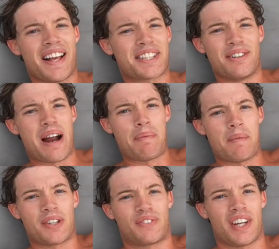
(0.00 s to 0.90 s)
That's gonna
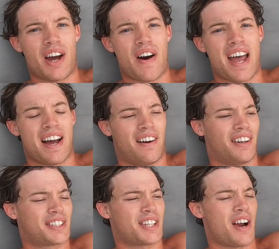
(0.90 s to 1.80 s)
wrap up this video,
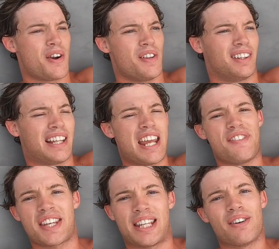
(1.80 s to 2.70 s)
eh? So
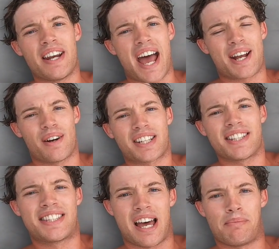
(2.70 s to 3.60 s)
leave your Q&A
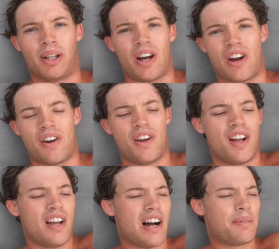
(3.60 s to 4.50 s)
questions down below.
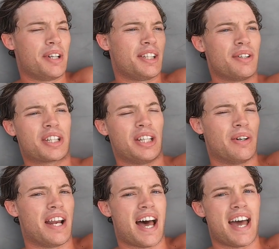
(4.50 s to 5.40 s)
I'm gonna do a
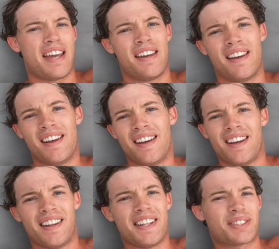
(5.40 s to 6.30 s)
Q&A.
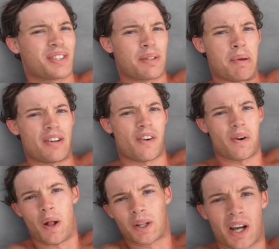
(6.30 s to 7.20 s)
This was a bit of
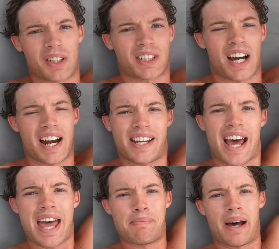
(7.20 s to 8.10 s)
a roller coaster kind of
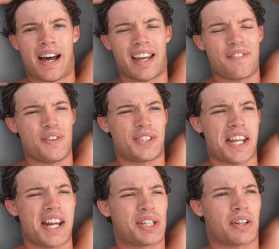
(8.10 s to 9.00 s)
day, but if you
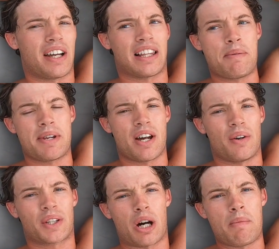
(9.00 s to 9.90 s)
did enjoy it, let me
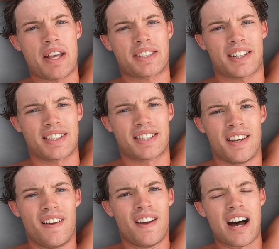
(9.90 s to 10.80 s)
know in the comments,
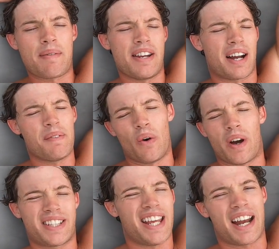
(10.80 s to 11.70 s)
because I mean, I'm
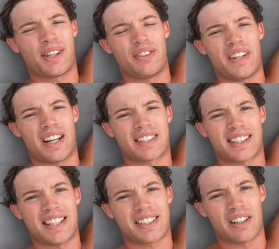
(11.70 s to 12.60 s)
always down to do videos
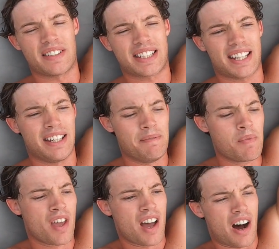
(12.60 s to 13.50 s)
like this. Obviously,
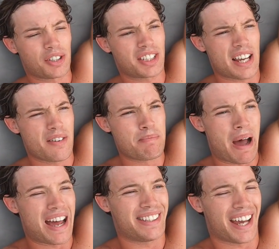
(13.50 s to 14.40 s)
I was just having a
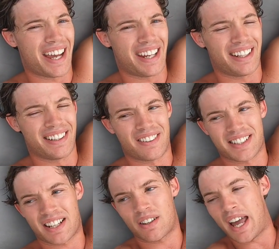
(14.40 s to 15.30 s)
bad day and I
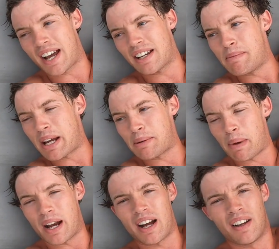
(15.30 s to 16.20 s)
was like, how can I make
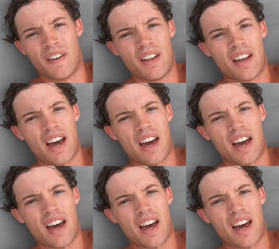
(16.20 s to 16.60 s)
it better?